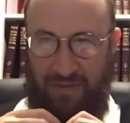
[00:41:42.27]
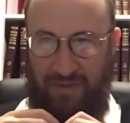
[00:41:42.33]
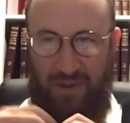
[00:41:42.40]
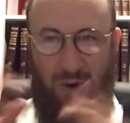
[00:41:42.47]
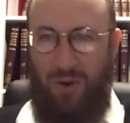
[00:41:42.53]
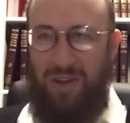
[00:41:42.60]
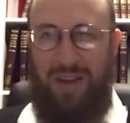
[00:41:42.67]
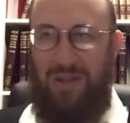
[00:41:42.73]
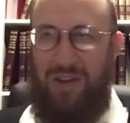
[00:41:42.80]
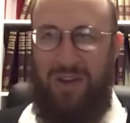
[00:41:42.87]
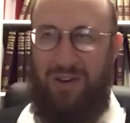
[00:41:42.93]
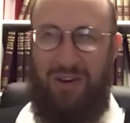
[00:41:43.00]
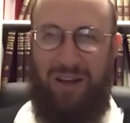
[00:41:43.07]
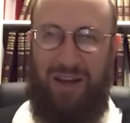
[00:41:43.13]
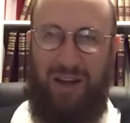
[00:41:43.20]
Only thing you're
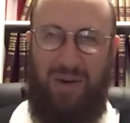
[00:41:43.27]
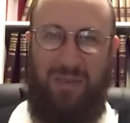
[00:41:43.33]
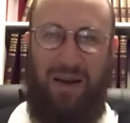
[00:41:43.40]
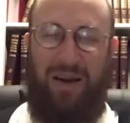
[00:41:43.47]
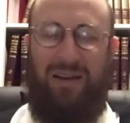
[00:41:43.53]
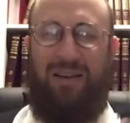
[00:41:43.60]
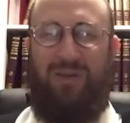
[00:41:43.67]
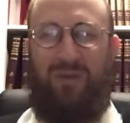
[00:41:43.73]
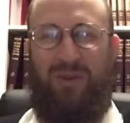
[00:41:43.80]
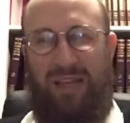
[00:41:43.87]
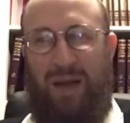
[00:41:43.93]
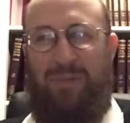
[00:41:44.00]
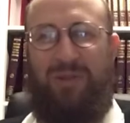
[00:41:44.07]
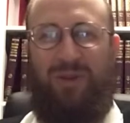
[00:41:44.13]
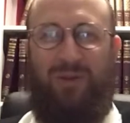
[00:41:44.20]
going to care about is what's
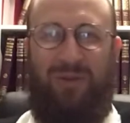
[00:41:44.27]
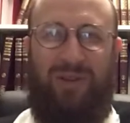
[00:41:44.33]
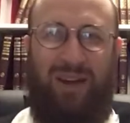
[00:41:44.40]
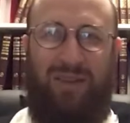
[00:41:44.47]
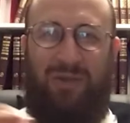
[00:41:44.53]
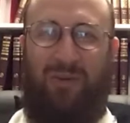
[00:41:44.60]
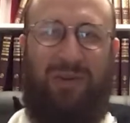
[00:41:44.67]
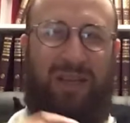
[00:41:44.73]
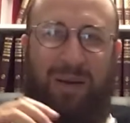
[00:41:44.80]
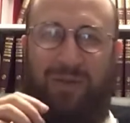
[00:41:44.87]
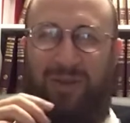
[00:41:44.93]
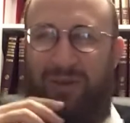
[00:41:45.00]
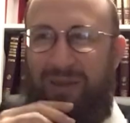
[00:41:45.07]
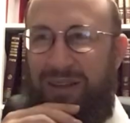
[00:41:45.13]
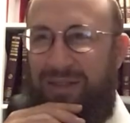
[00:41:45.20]
absolute taiva and what's
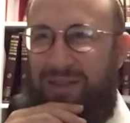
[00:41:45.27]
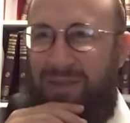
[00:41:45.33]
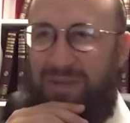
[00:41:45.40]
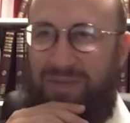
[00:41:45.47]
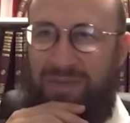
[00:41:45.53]
absolute evil.